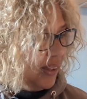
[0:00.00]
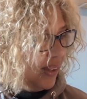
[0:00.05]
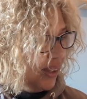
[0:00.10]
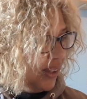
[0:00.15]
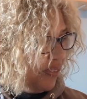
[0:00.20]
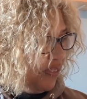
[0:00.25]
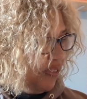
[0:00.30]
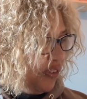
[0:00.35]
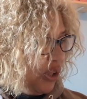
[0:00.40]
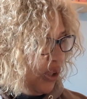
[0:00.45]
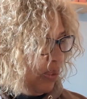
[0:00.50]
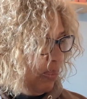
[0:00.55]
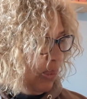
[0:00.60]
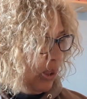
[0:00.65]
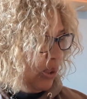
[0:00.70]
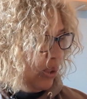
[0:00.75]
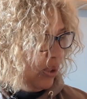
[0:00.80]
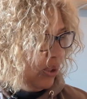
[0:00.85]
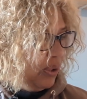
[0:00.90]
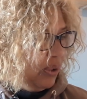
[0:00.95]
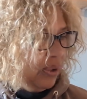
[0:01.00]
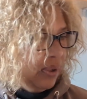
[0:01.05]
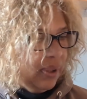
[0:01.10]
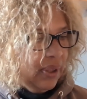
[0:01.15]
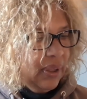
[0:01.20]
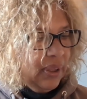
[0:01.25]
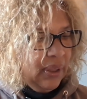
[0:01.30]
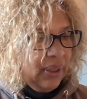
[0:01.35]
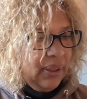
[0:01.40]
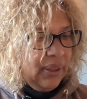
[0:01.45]
So there's a few more
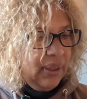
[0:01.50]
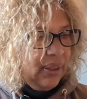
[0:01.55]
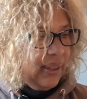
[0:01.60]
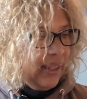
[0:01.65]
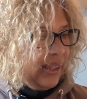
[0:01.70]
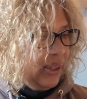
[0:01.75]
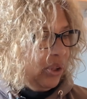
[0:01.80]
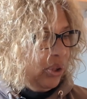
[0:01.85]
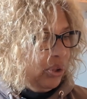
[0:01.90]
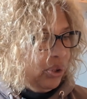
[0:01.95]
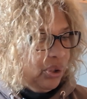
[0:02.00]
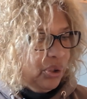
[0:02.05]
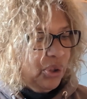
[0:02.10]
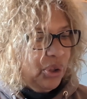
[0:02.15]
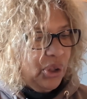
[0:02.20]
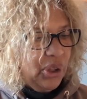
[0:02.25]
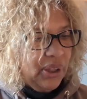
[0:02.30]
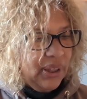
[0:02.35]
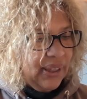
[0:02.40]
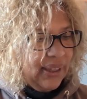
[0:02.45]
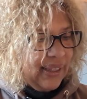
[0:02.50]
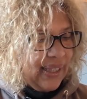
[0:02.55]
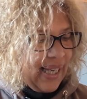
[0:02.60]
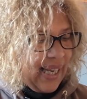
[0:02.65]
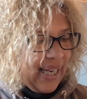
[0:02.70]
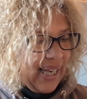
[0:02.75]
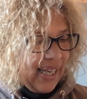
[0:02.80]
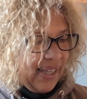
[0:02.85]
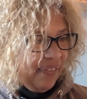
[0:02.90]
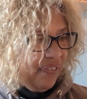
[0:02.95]
instructions
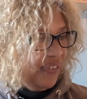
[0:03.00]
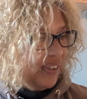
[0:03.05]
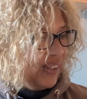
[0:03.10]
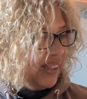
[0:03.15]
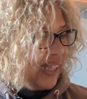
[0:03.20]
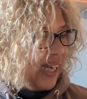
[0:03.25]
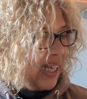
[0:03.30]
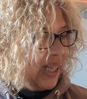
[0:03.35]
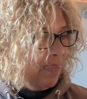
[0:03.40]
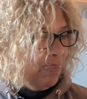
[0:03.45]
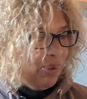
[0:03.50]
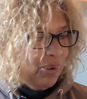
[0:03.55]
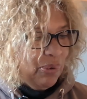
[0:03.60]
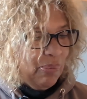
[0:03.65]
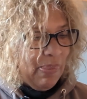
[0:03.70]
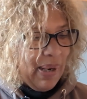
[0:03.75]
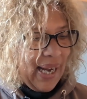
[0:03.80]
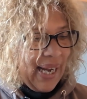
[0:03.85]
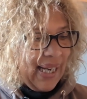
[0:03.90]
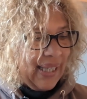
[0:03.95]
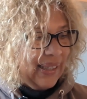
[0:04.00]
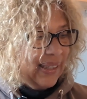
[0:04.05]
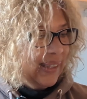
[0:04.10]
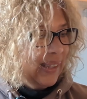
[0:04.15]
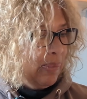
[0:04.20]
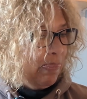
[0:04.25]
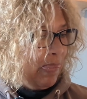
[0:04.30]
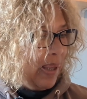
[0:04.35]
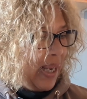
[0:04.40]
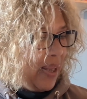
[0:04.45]
there for table mats,
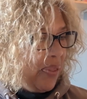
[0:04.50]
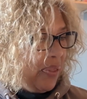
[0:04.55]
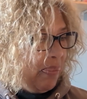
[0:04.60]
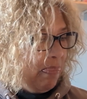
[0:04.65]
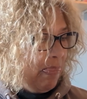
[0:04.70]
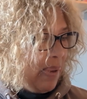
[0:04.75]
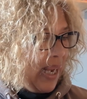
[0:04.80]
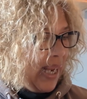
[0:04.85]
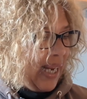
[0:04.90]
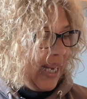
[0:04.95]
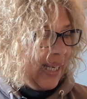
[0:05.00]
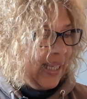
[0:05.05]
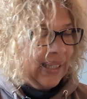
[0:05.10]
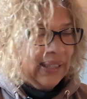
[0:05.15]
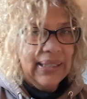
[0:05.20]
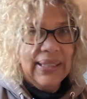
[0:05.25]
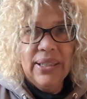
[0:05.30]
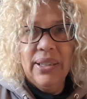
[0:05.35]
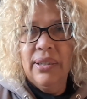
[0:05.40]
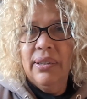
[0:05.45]
the bath mat,